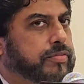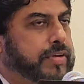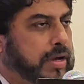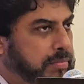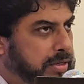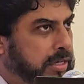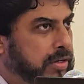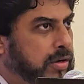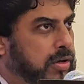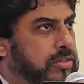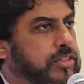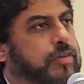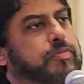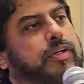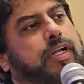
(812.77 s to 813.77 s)
family law,
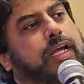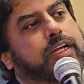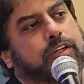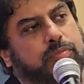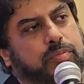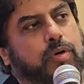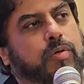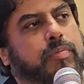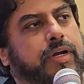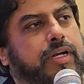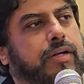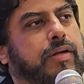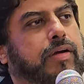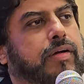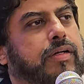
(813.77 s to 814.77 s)
some will handle
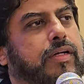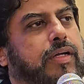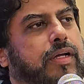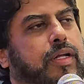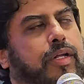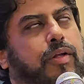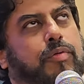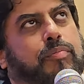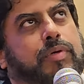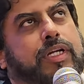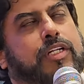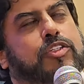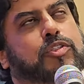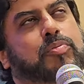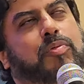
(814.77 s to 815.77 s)
probate law. But in